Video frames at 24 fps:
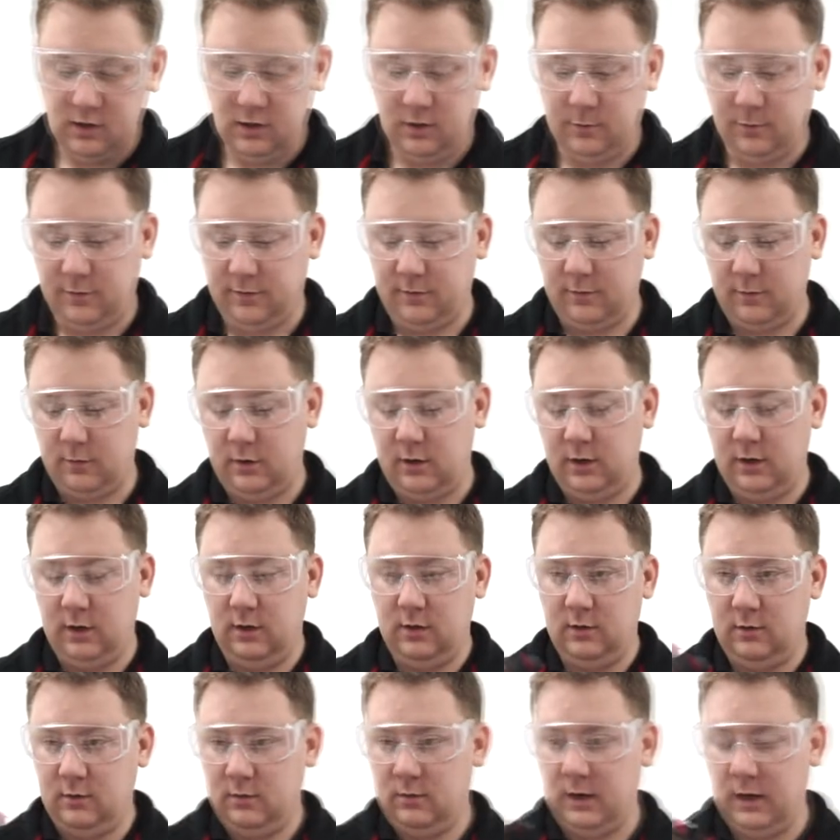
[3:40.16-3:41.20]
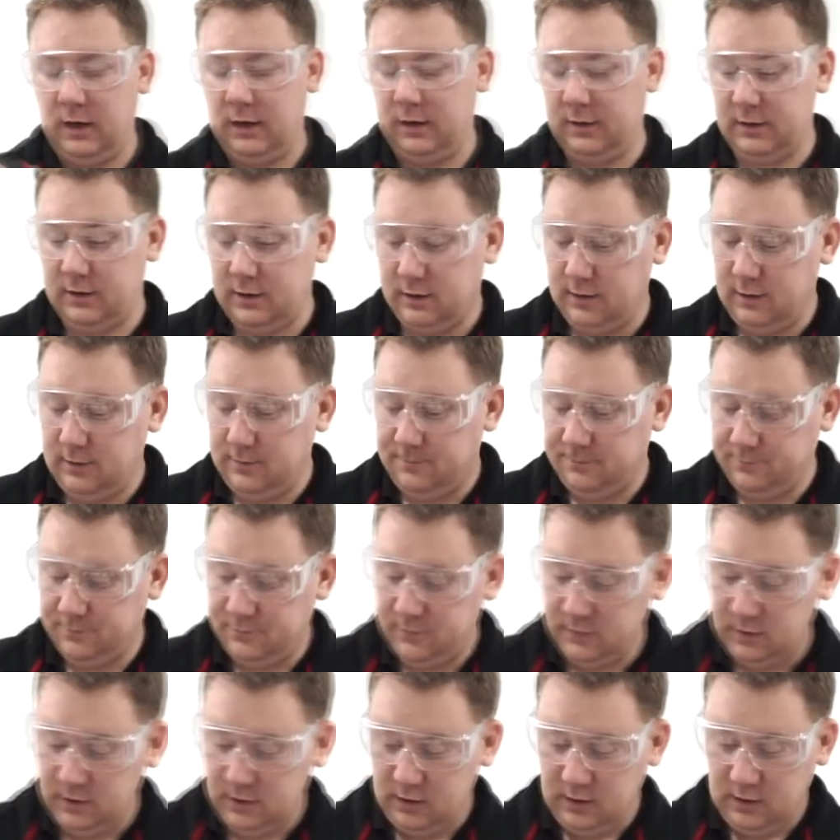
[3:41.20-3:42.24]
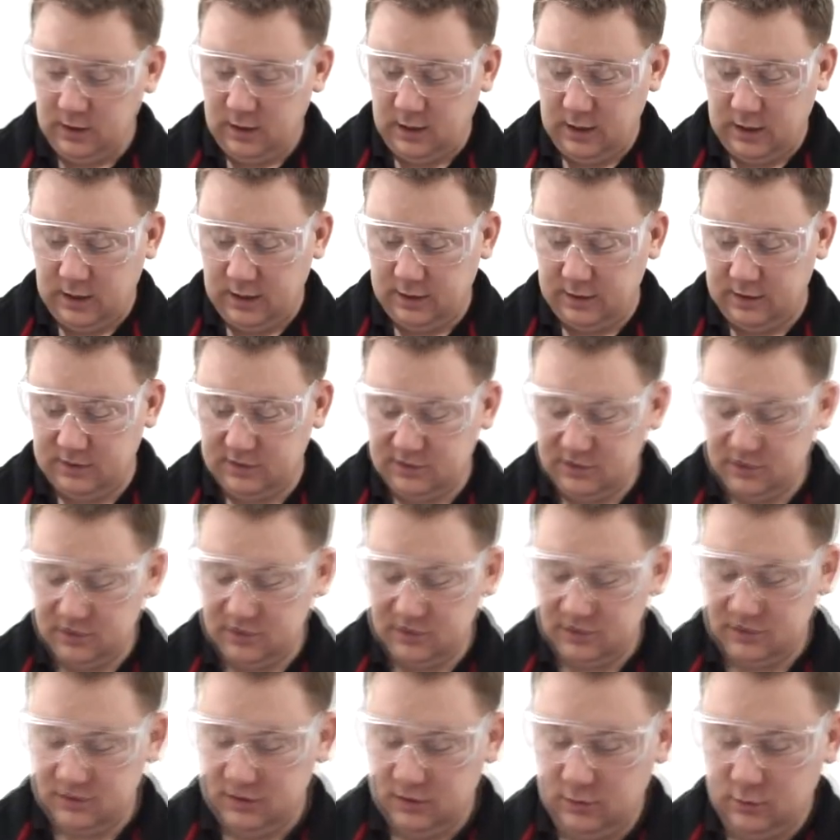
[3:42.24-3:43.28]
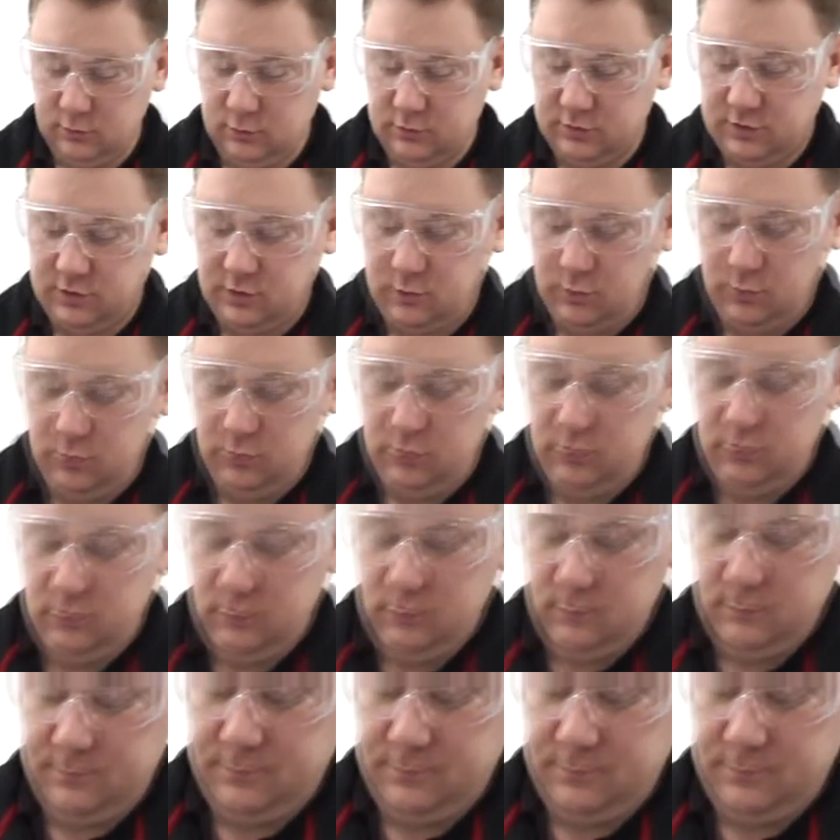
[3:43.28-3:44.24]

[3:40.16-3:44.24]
number 3 Allen key, and there's just a single screw